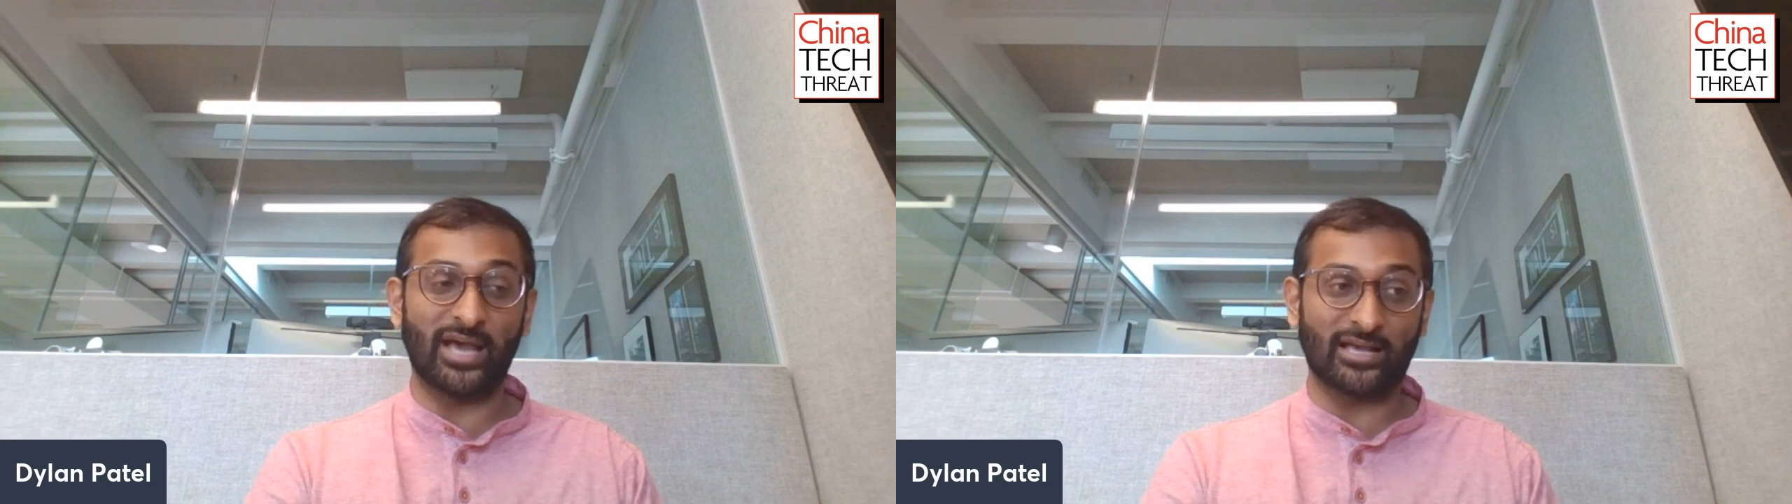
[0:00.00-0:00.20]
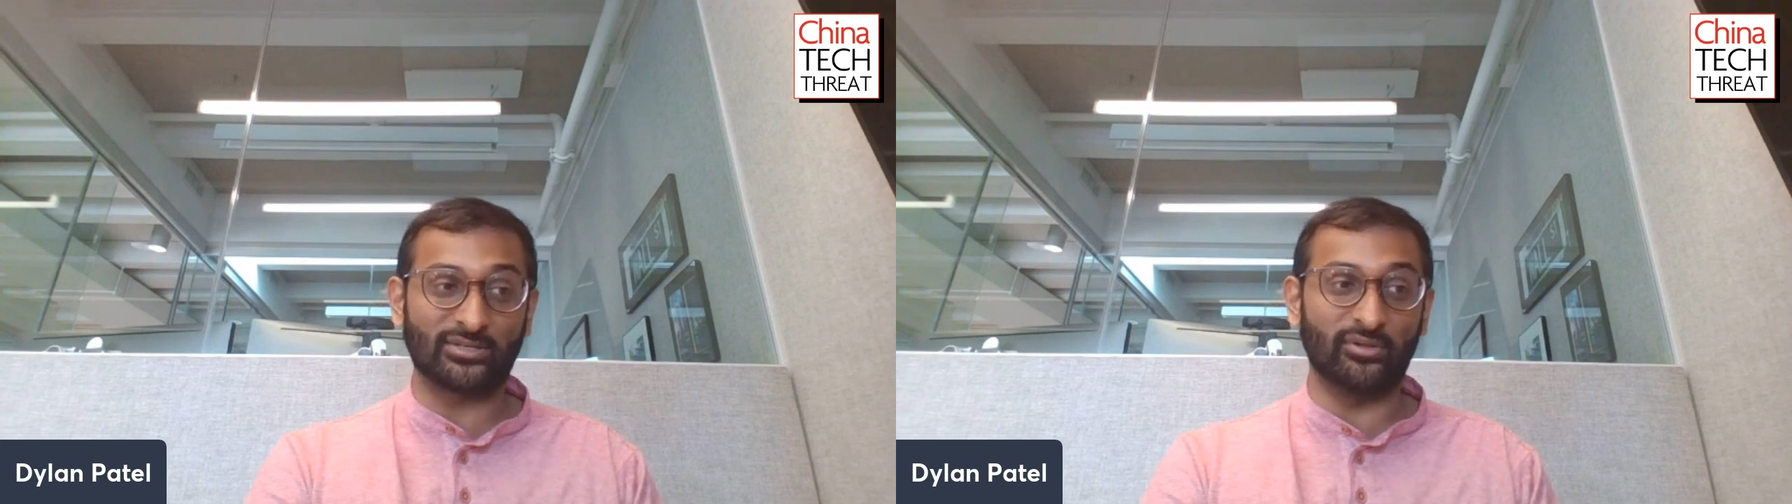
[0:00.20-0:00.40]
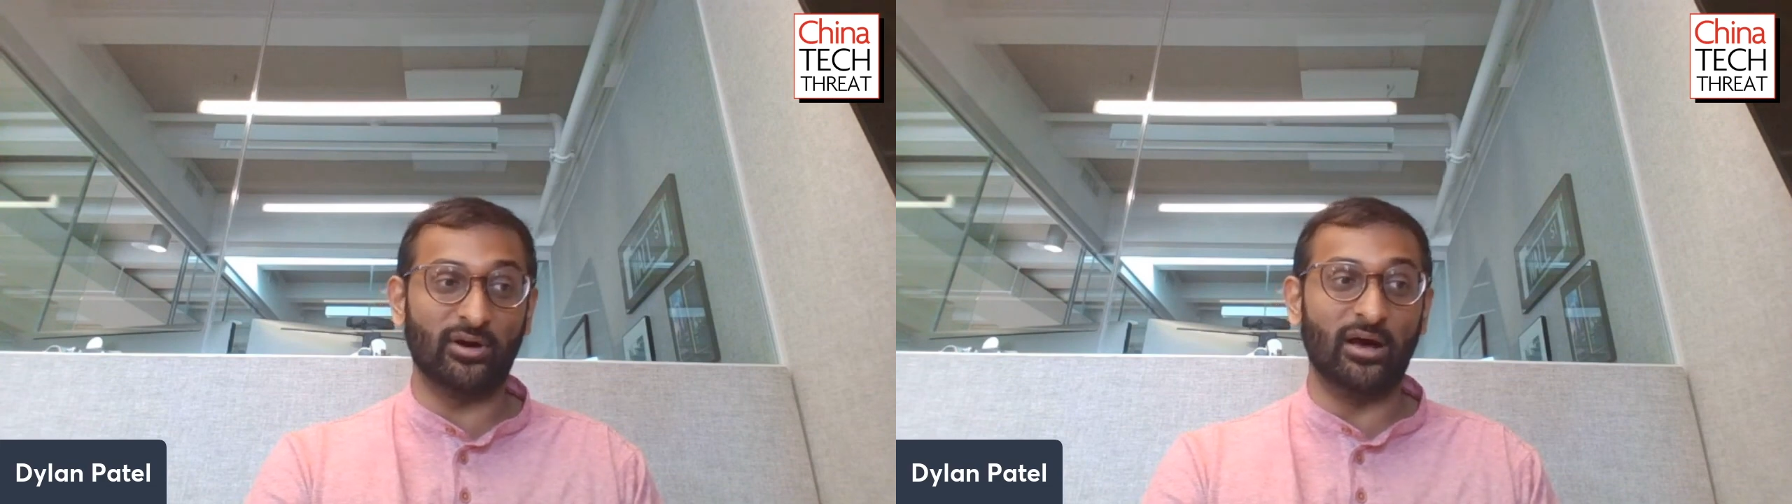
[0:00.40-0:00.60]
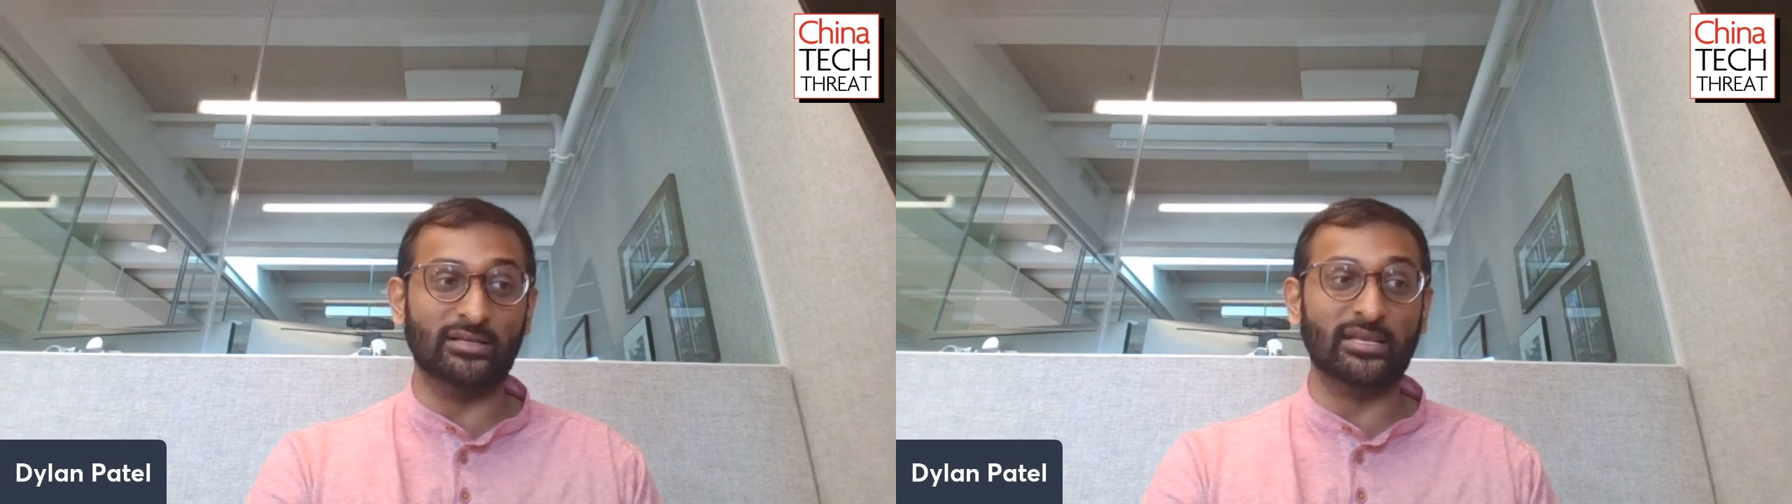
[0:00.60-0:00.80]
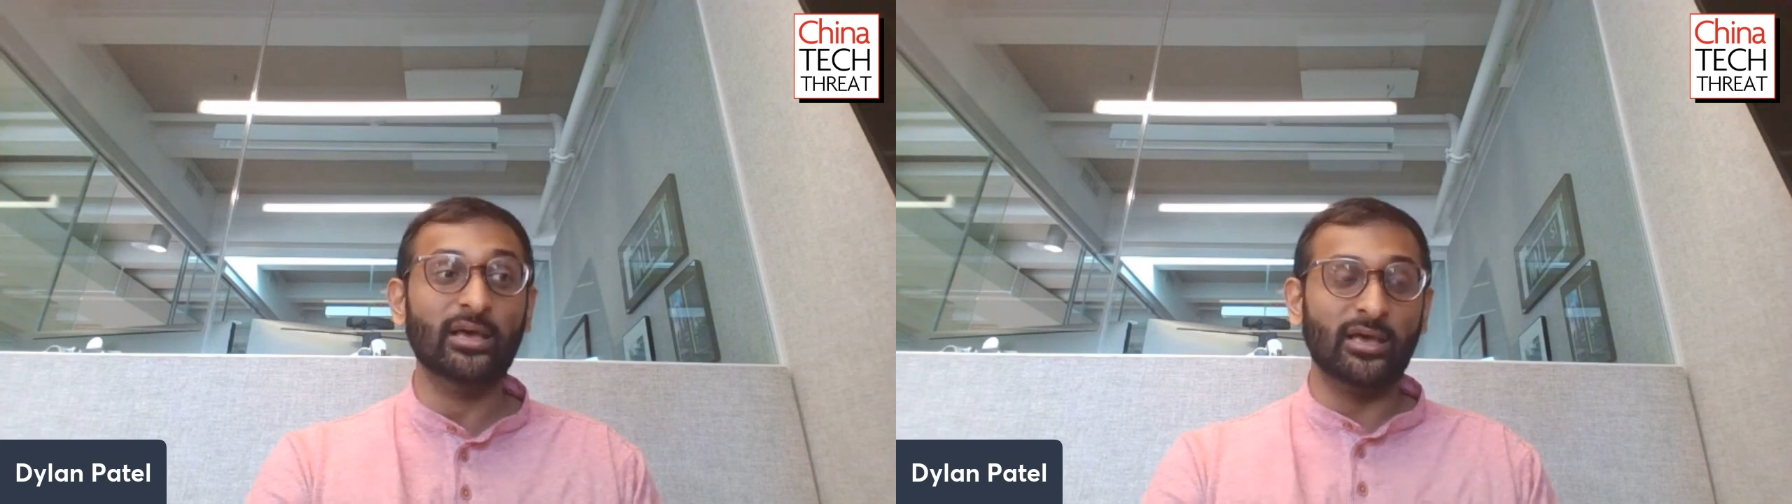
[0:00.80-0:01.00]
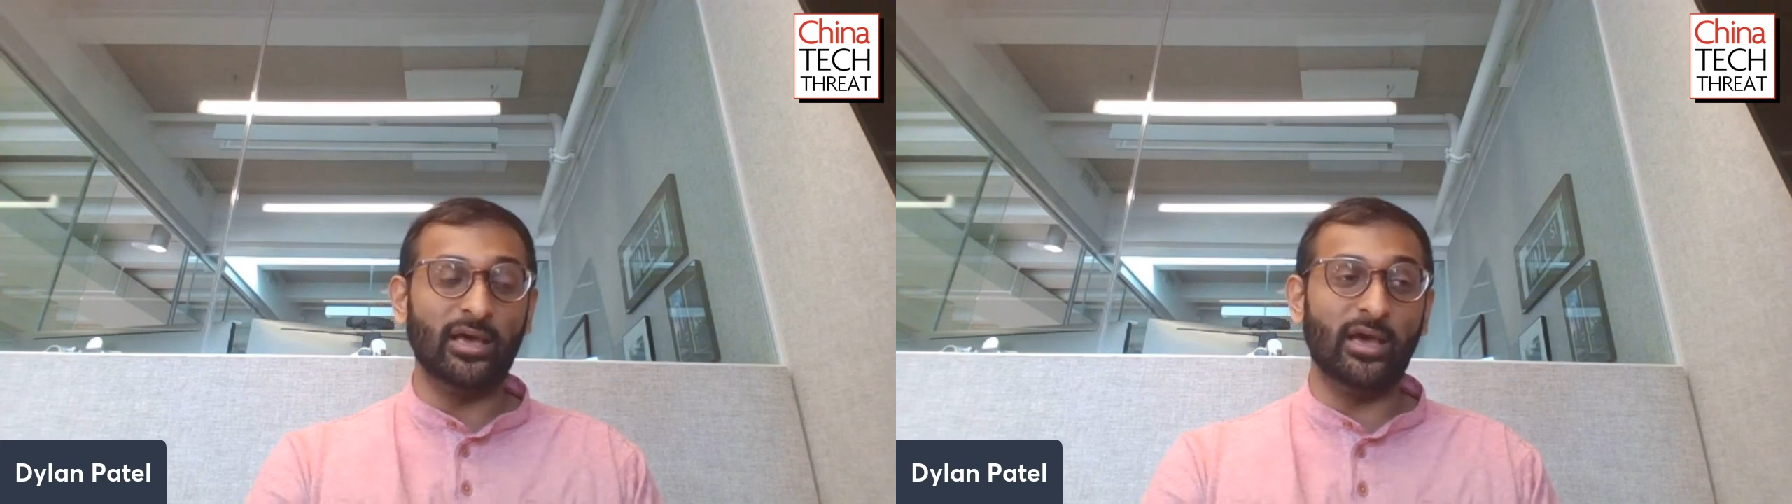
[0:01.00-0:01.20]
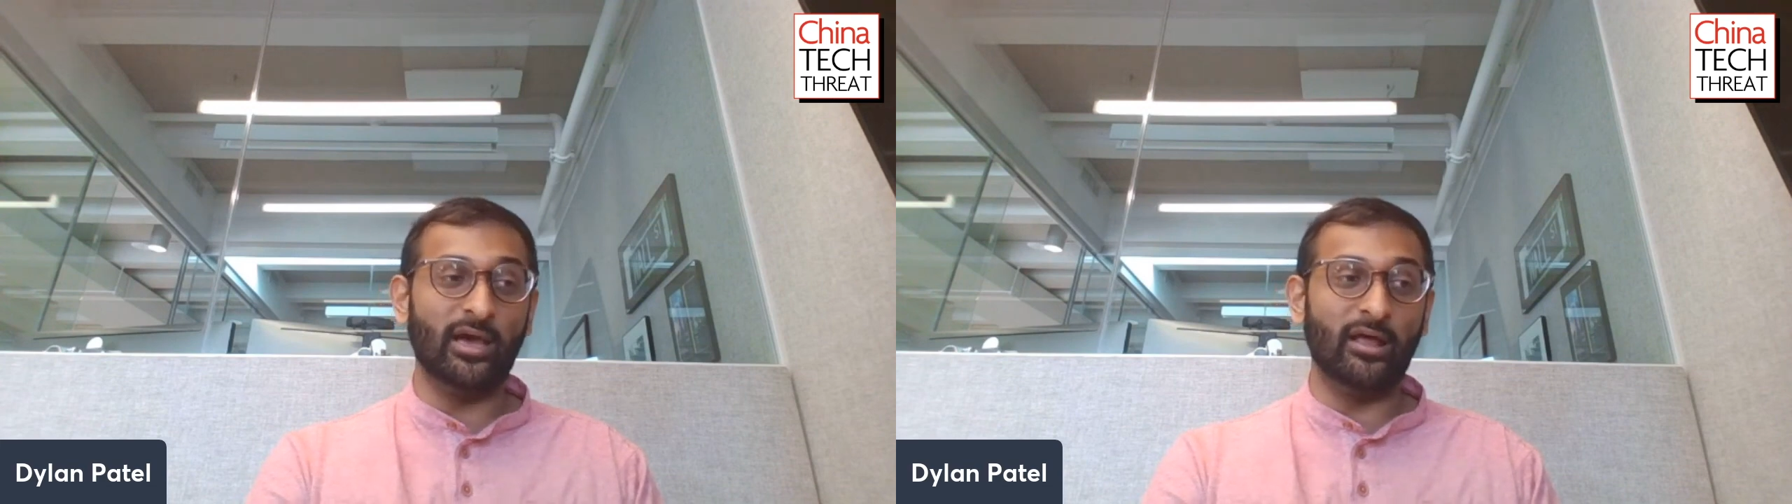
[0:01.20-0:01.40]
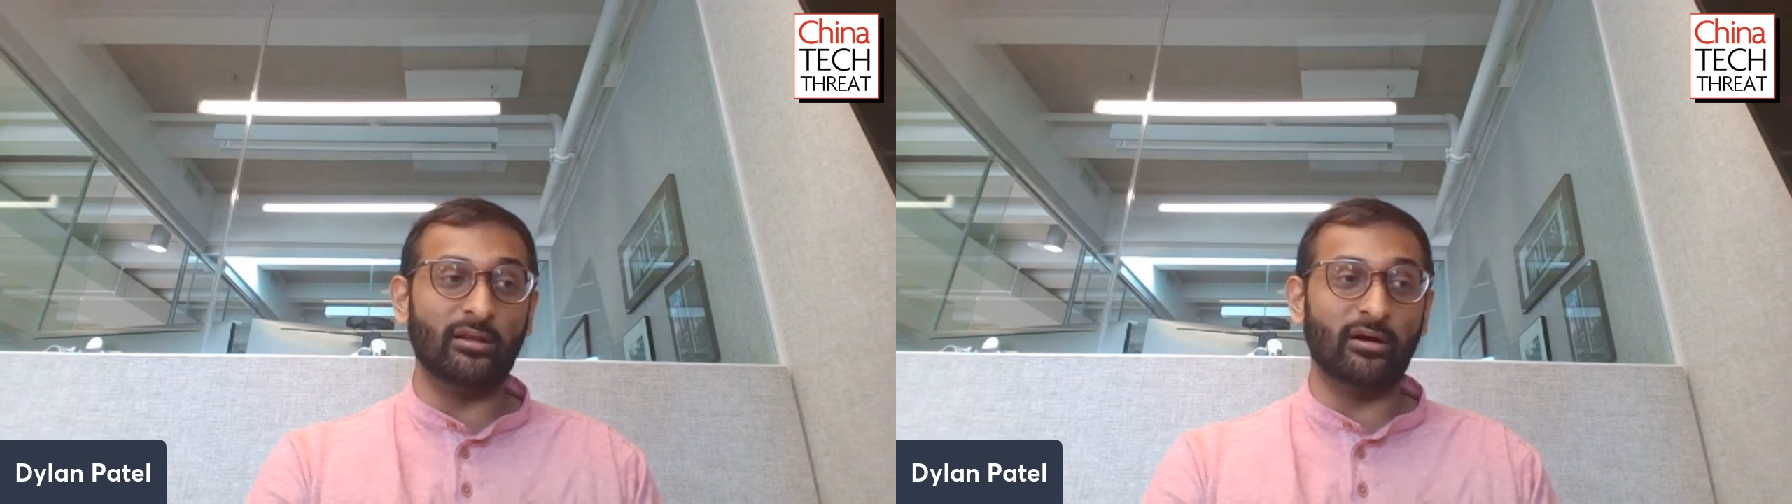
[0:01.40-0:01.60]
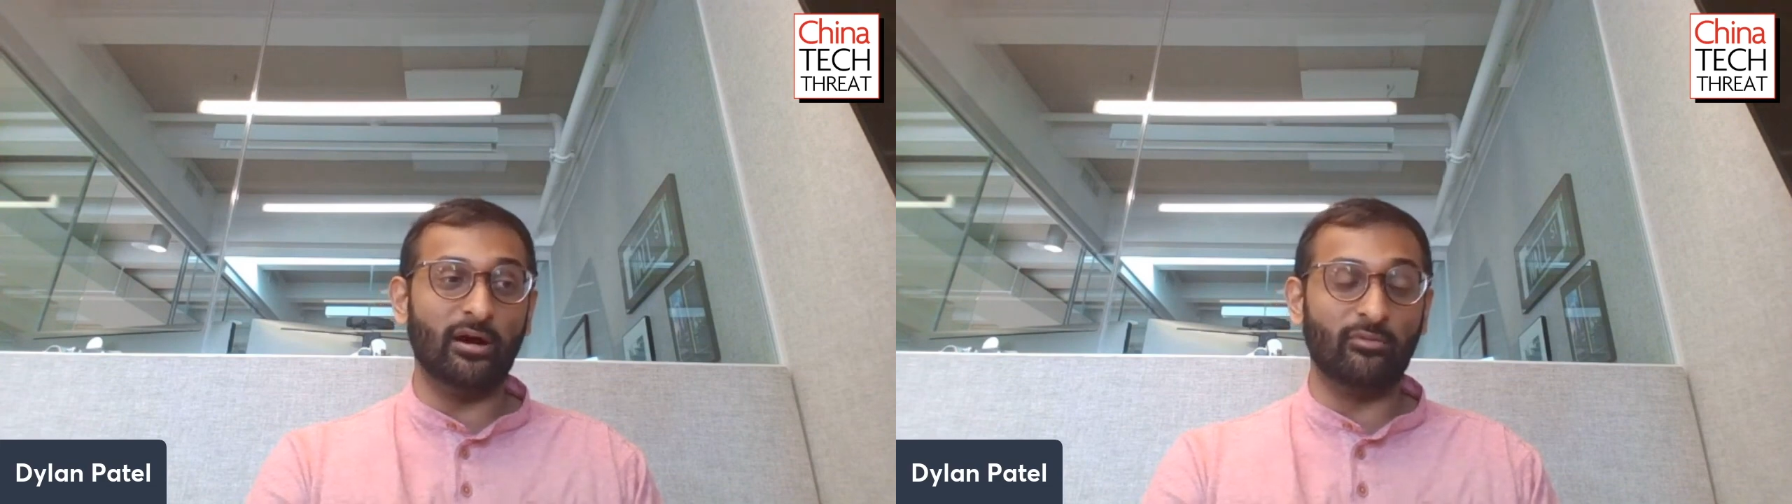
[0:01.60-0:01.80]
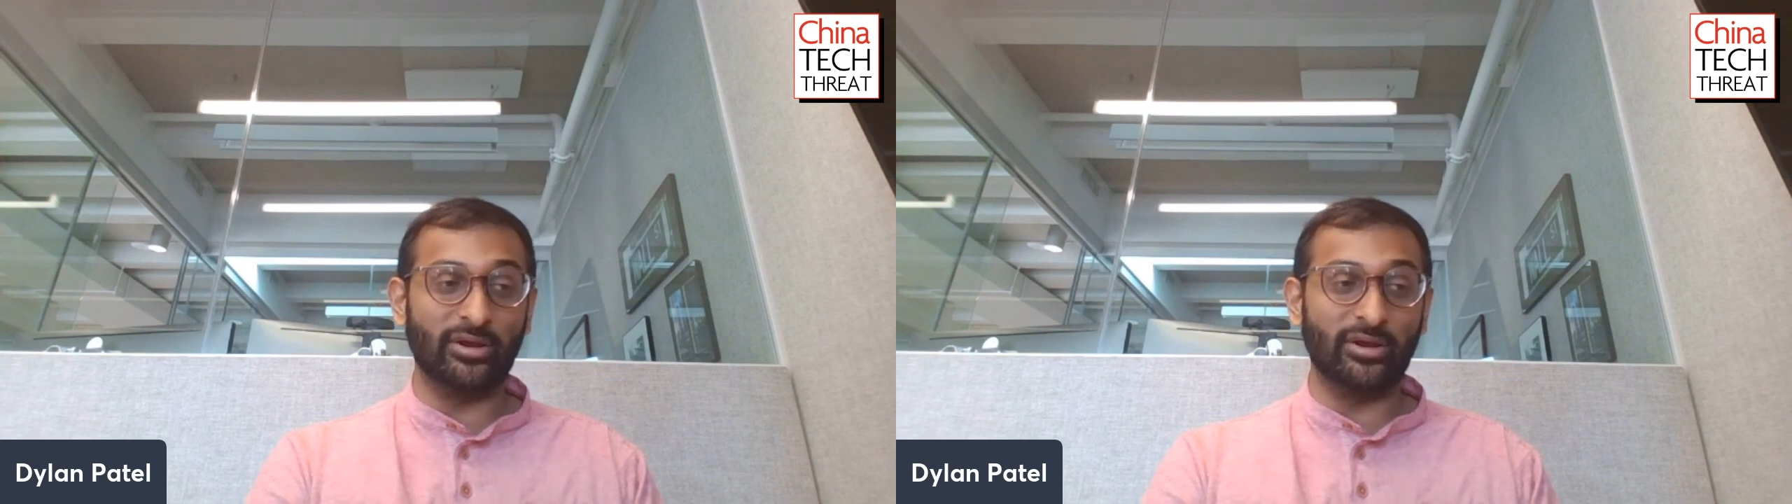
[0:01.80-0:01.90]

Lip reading: tax laws and